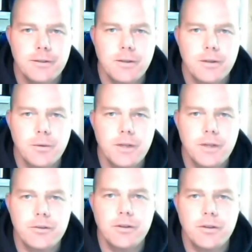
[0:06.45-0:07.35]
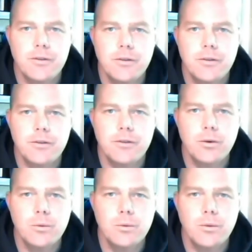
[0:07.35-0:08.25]
I want to introduce the
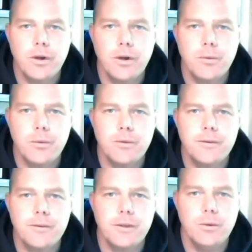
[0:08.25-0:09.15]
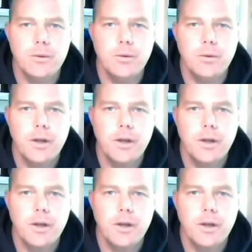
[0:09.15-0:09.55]
tool that I want to